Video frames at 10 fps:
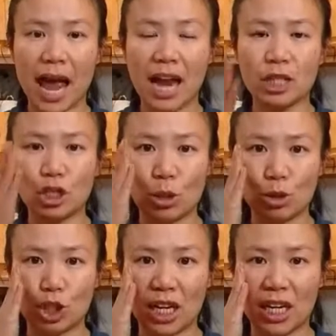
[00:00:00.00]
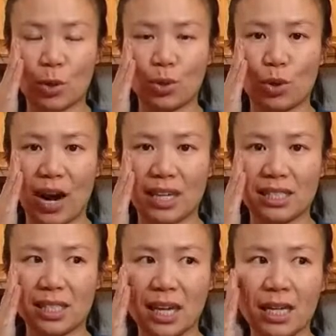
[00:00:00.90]
and associating it with your
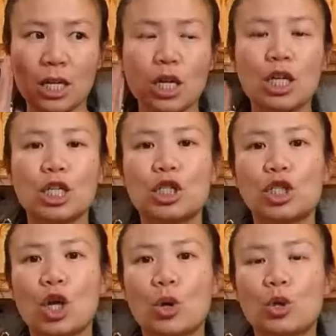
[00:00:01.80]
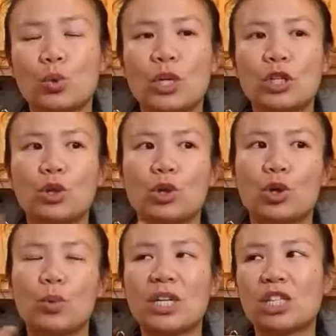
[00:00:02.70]
eyesight. So when
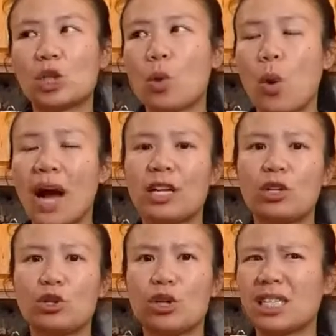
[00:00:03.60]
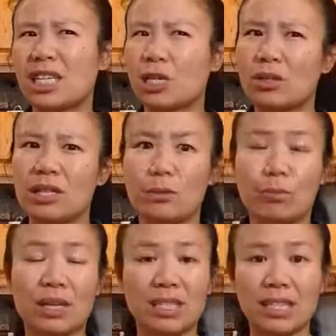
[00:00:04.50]
it's quiet, you're not hearing this
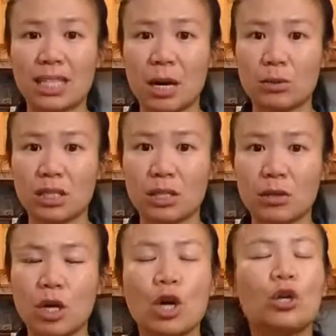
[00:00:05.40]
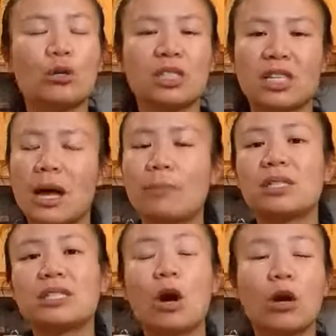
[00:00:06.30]
buzzing sound still. Your
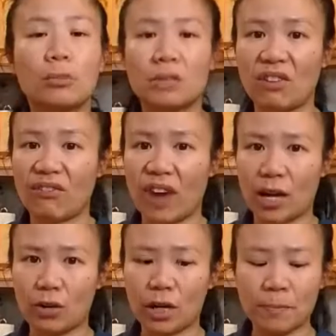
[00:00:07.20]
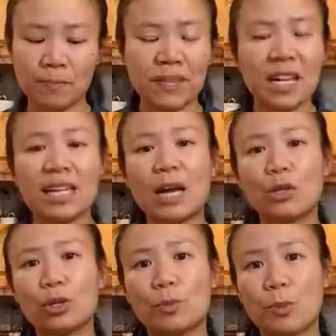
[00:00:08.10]
synapses aren't misfiring. Now,
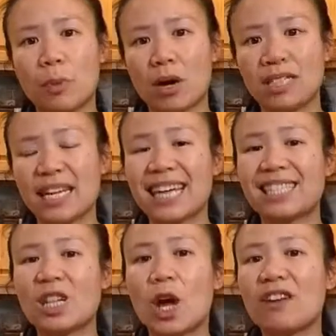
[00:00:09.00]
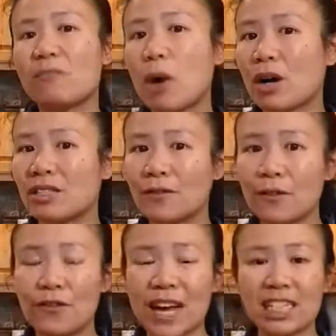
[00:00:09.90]
yerba mate has a lot of positive
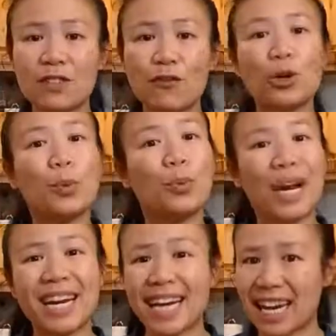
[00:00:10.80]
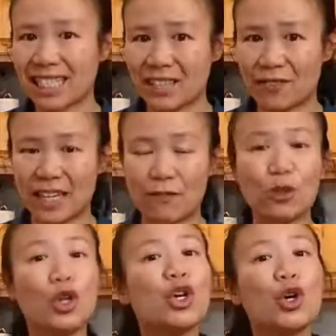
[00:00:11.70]
effects for your brain activity,
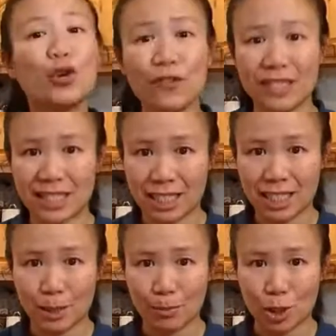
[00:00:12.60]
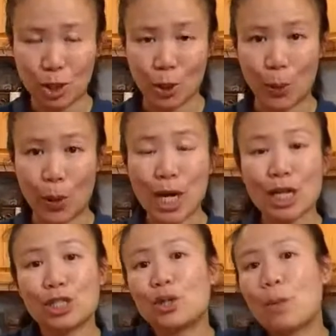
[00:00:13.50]
for your nervous system too.
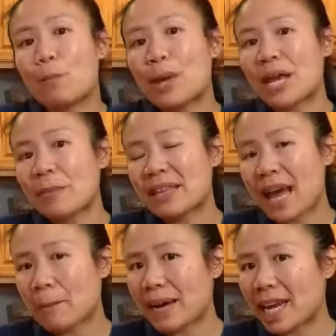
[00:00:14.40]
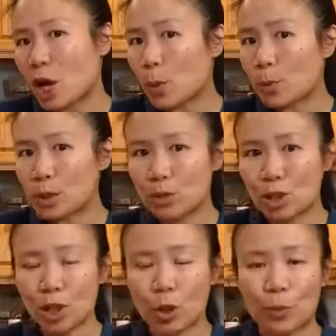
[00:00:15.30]
So maybe that might help you
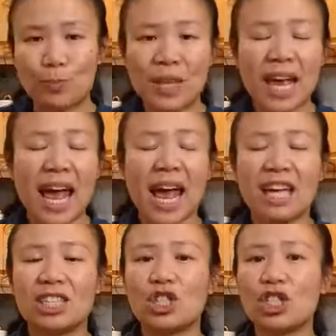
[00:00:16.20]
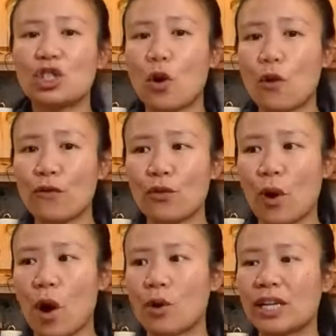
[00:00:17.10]
too. And just
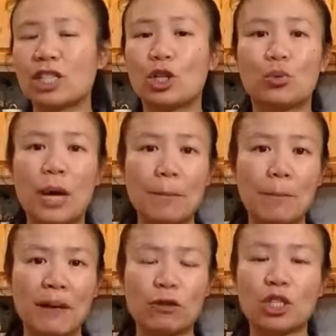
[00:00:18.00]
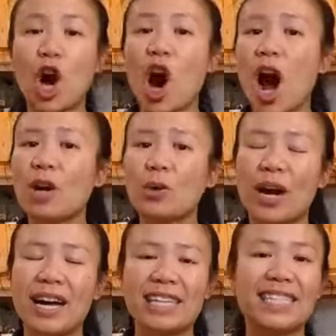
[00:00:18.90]
overall, it's a great beverage, hot
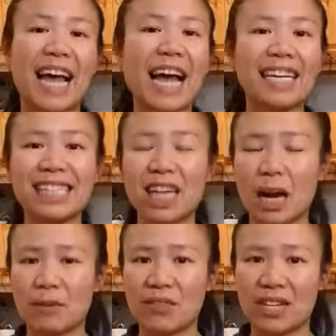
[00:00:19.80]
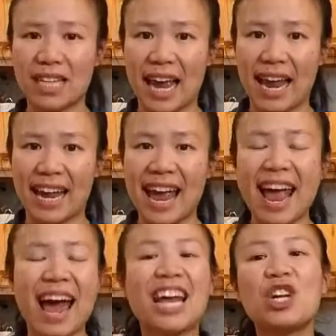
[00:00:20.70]
or iced, any time of the day.
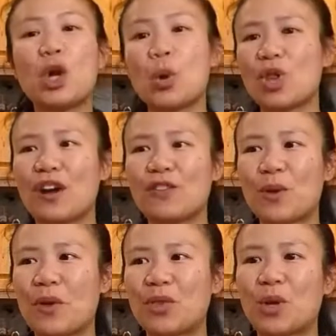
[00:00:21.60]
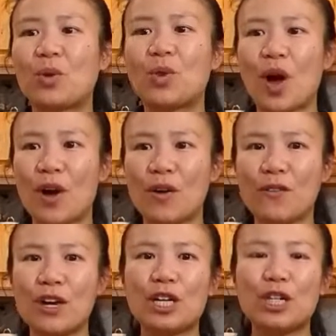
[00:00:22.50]
And I know a lot of you out there
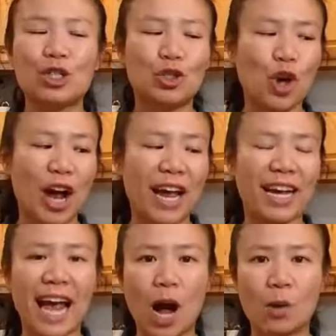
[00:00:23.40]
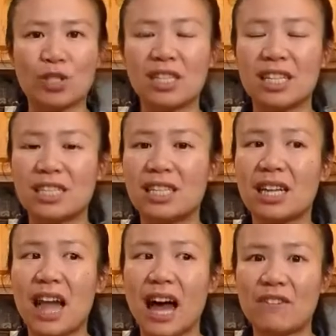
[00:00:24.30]
love trying out this
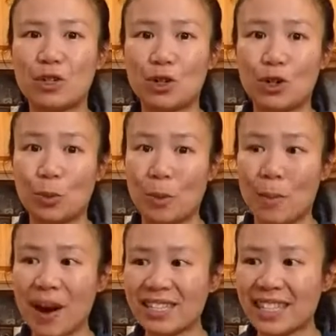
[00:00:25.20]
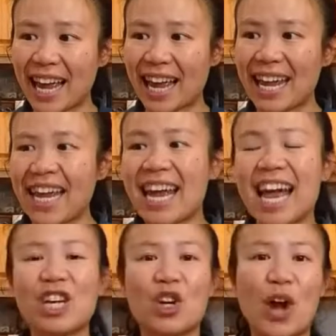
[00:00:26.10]
lavender yerba mate
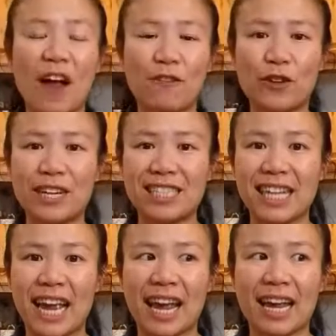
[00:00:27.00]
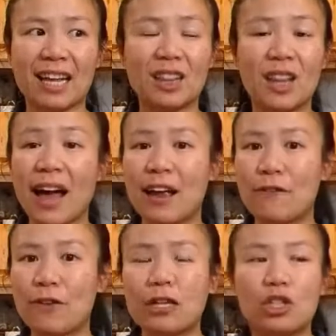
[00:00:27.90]
in your everyday
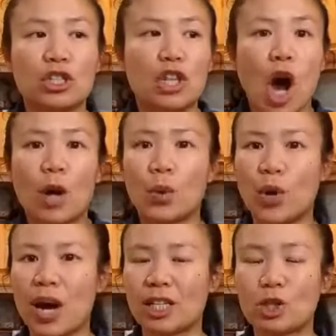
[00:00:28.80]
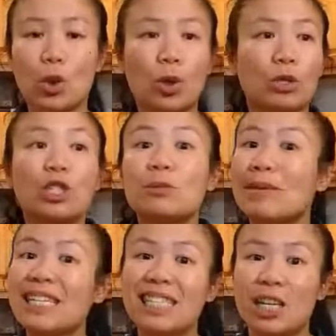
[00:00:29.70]
life, just hot or iced, or just
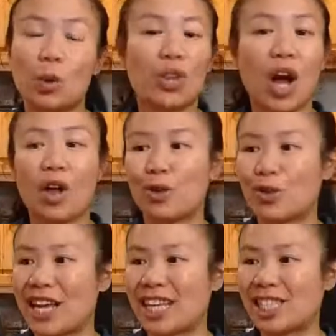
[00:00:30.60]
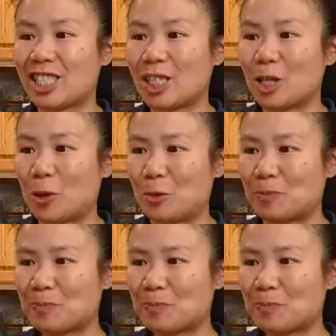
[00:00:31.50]
mixing it with other things too.